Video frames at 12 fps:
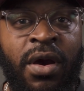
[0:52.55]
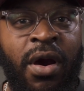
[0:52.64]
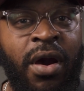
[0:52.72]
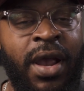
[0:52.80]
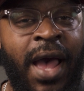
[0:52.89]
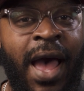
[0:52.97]

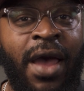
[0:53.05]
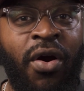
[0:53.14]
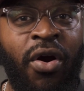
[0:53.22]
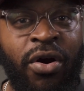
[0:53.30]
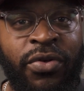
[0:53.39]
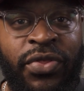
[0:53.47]
Our guy
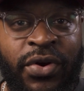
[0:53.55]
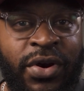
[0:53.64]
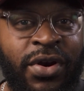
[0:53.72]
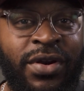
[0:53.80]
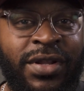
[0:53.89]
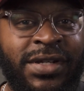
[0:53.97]

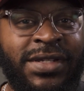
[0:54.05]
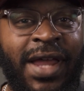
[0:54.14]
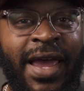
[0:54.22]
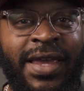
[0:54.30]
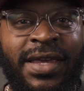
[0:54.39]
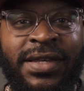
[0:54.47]
Arthur looks
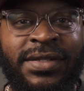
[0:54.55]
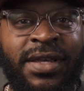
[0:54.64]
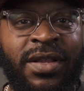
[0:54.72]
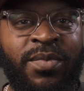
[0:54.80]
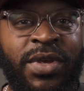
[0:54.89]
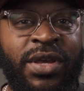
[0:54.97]
like he's
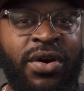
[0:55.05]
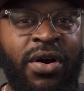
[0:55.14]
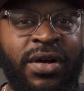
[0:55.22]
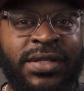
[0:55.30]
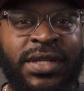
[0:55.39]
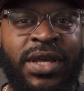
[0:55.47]
gonna be
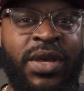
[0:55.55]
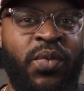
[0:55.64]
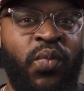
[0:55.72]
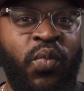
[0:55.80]
causing